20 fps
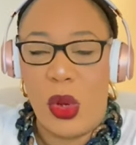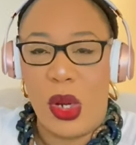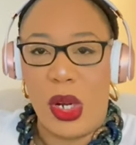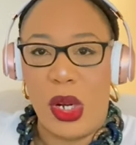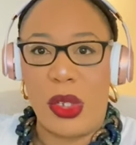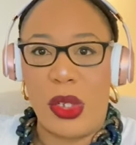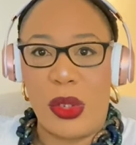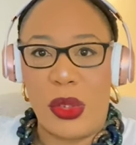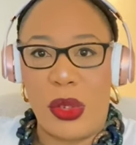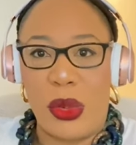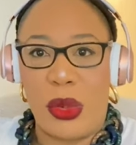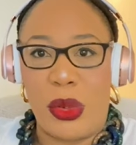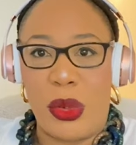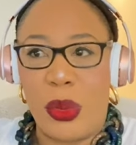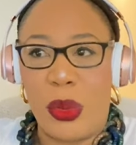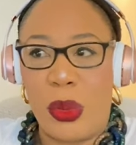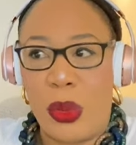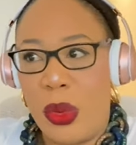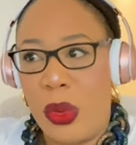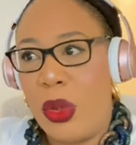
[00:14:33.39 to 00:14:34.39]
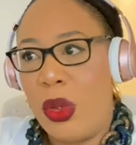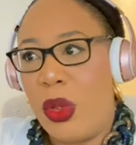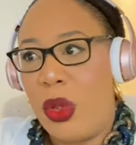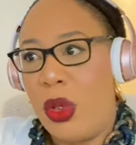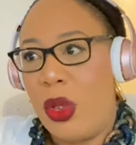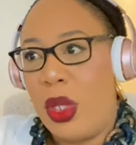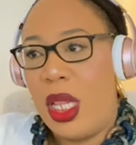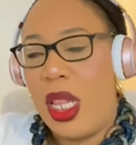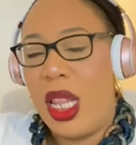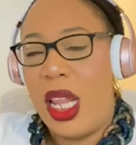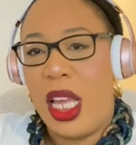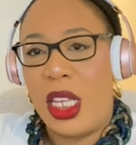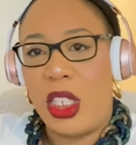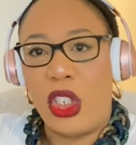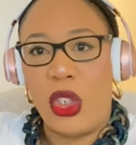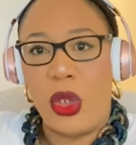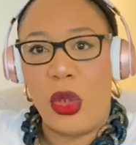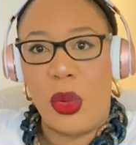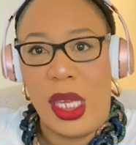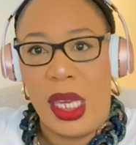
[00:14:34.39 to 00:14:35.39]
want her to do?
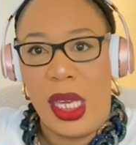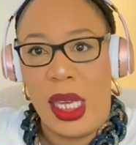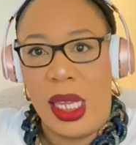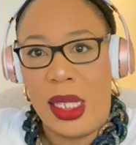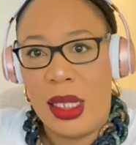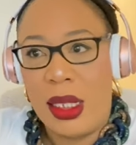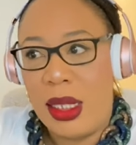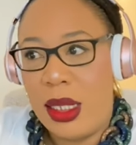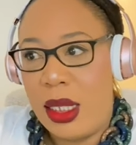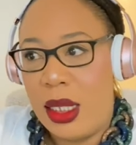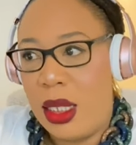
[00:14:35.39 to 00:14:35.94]
Let you in?